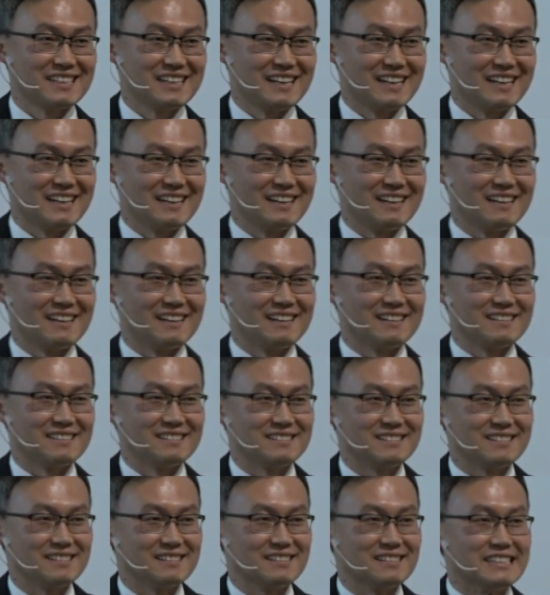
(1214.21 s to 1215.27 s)
uh,
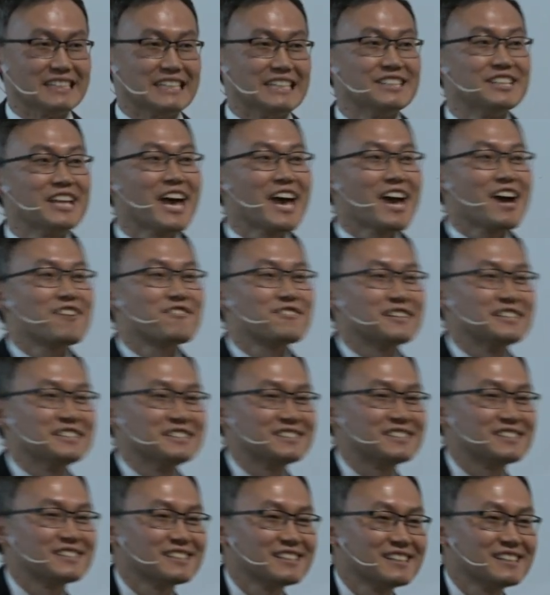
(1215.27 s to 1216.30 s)
the inherent,